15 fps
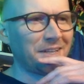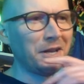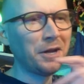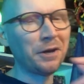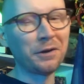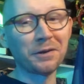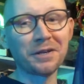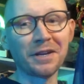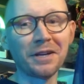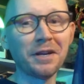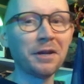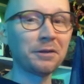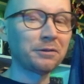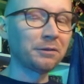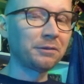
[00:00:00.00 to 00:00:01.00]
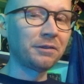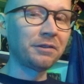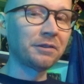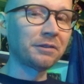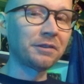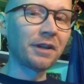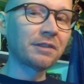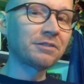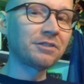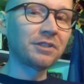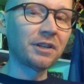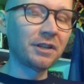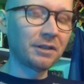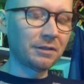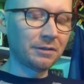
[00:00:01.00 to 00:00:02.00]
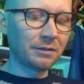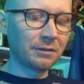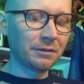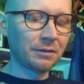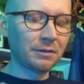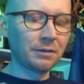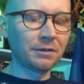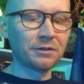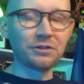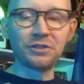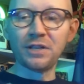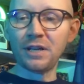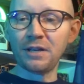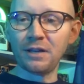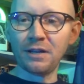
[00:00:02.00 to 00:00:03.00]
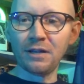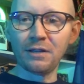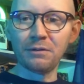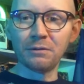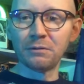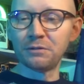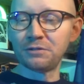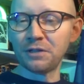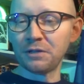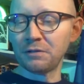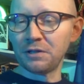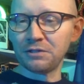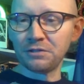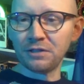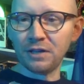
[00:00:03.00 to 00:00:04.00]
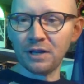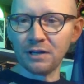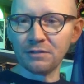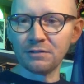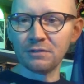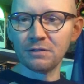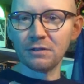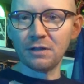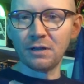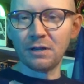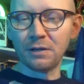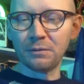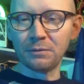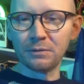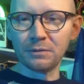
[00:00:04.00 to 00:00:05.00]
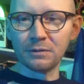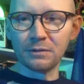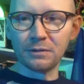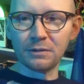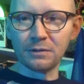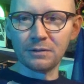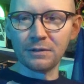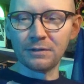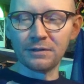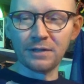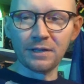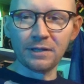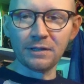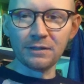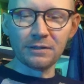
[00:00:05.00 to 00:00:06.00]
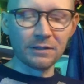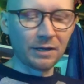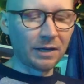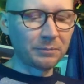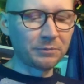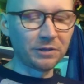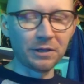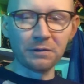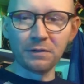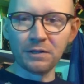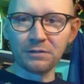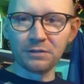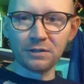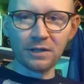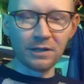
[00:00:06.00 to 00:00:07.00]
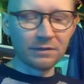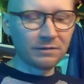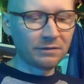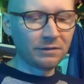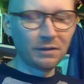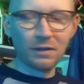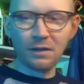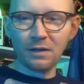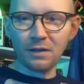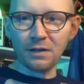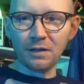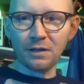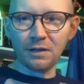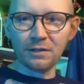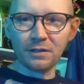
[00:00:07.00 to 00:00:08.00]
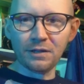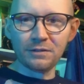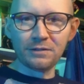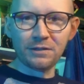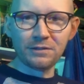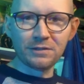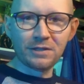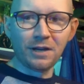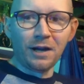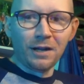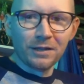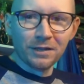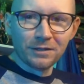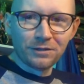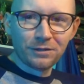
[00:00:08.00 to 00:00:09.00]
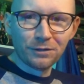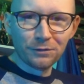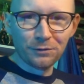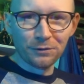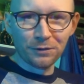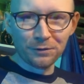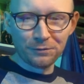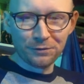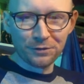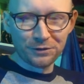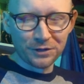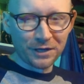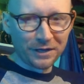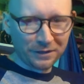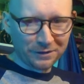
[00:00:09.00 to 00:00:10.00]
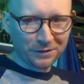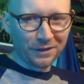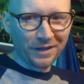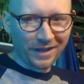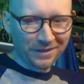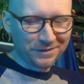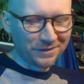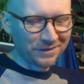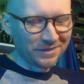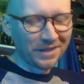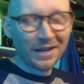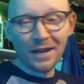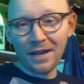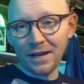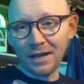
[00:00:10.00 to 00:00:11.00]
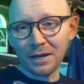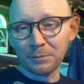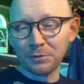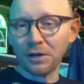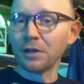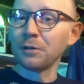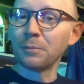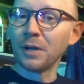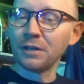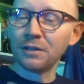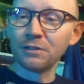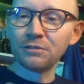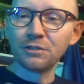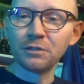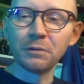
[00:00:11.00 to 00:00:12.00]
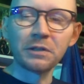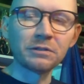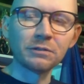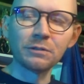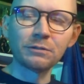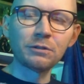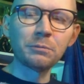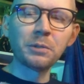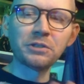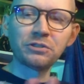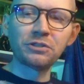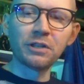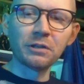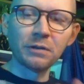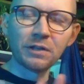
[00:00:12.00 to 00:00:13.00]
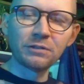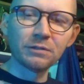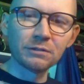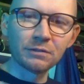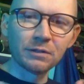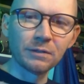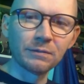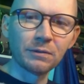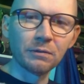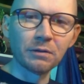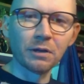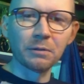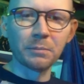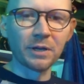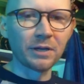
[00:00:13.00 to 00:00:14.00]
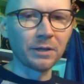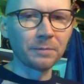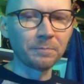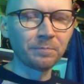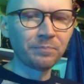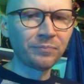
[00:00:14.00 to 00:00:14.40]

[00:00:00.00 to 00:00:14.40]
Okay, so it's either Next Gen, Gen Ed, or Generation X. It's getting into. I'm Generation X. I teach college, so there's the Gen Ed classes, and I'm talking about Next Generation. So too much generation stuff going on in my head.